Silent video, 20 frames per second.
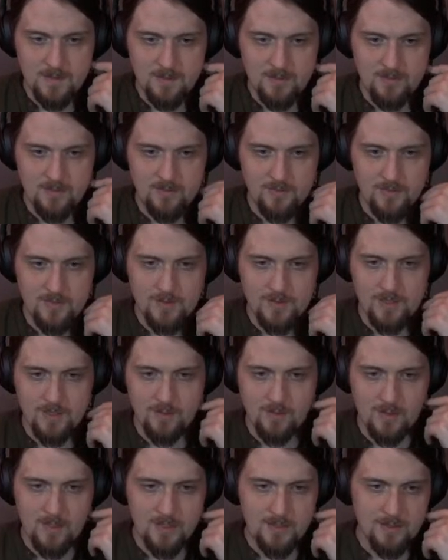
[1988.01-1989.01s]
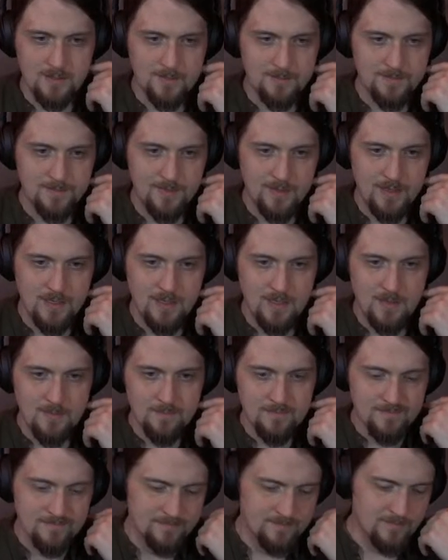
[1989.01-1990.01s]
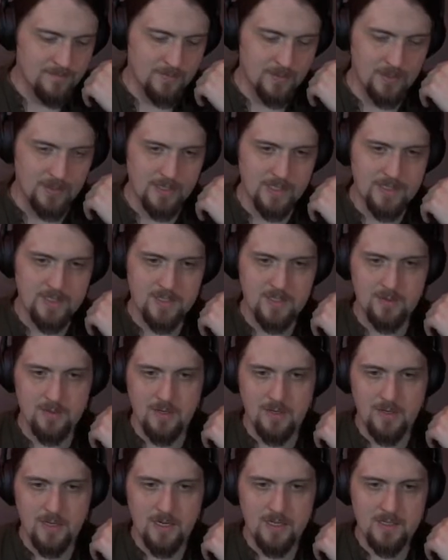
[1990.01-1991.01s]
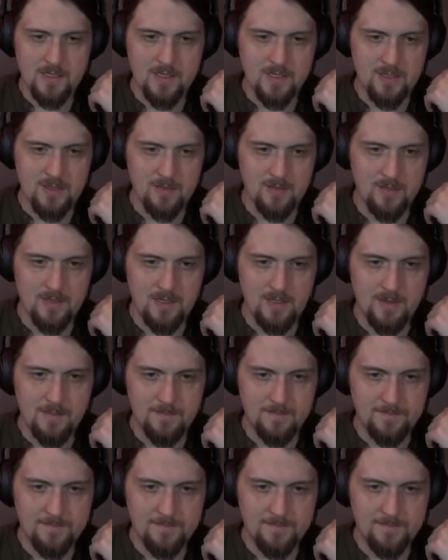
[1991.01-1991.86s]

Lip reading: traversing water relates to our next story.